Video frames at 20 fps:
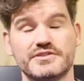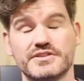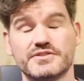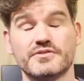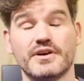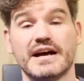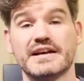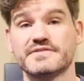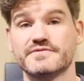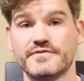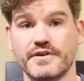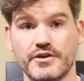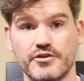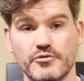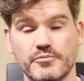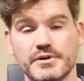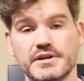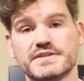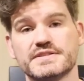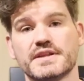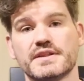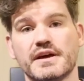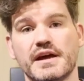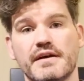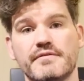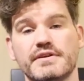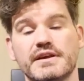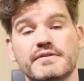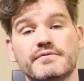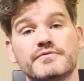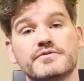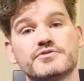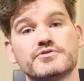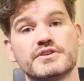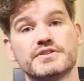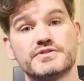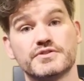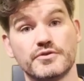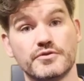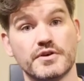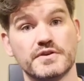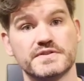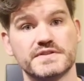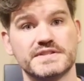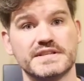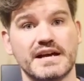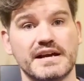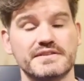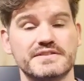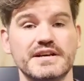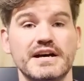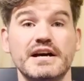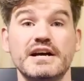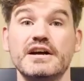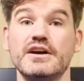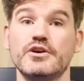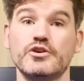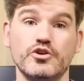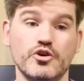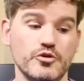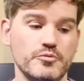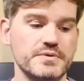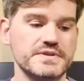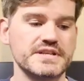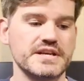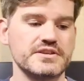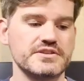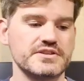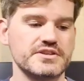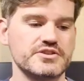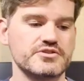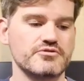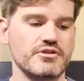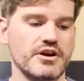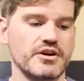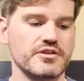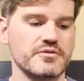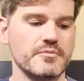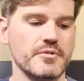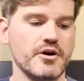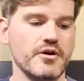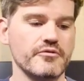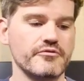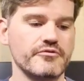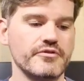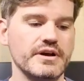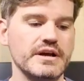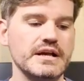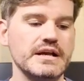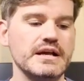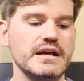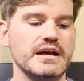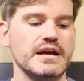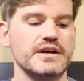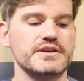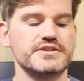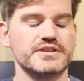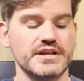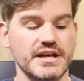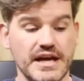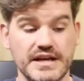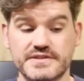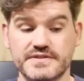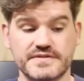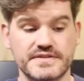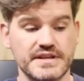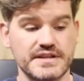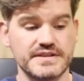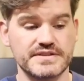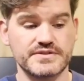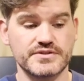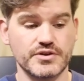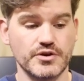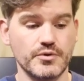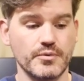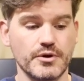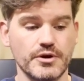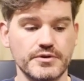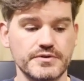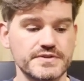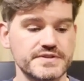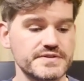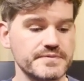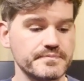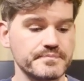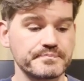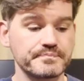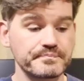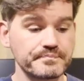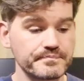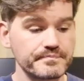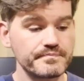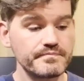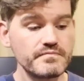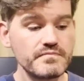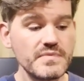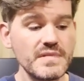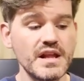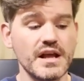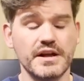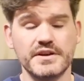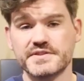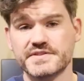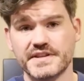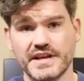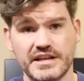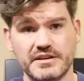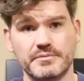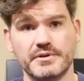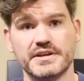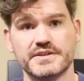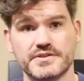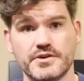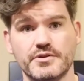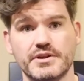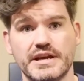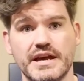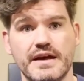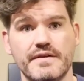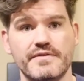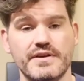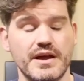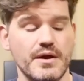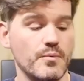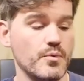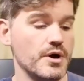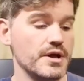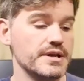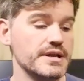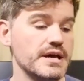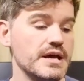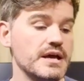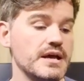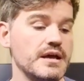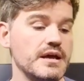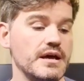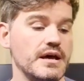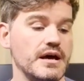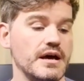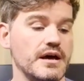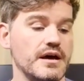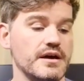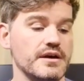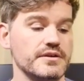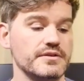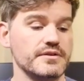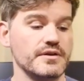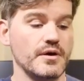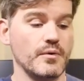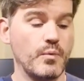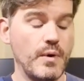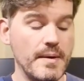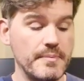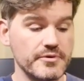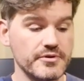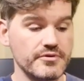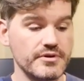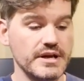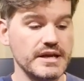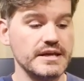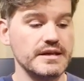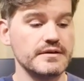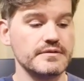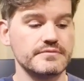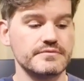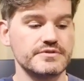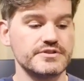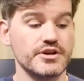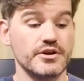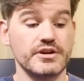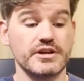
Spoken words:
as vulnerable as other heavy infantry to those attacks, could potentially shrug them off. She, as I said, is 2 wounds, understandably is only AVA 1. A weaponry, she only